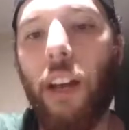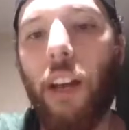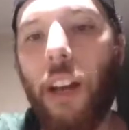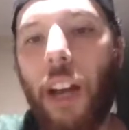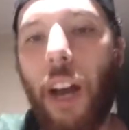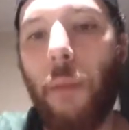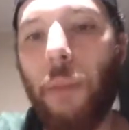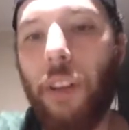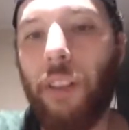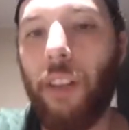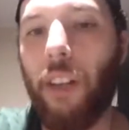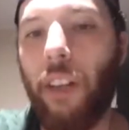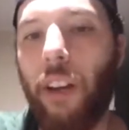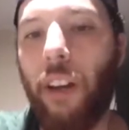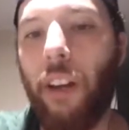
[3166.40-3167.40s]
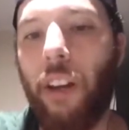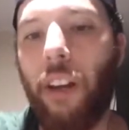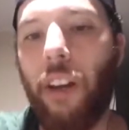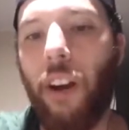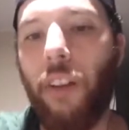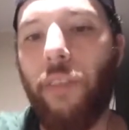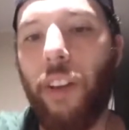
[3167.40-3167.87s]
I'm going to sit here and
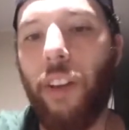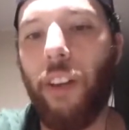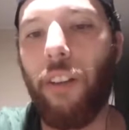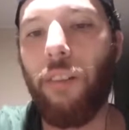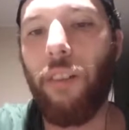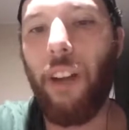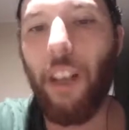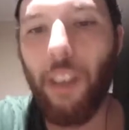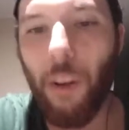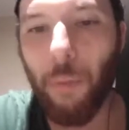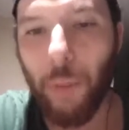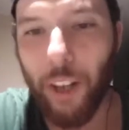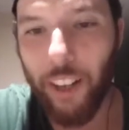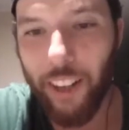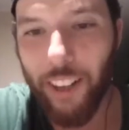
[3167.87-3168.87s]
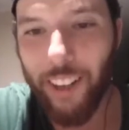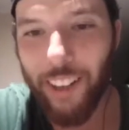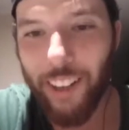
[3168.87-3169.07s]
in our venue. Oh, hello, buddy.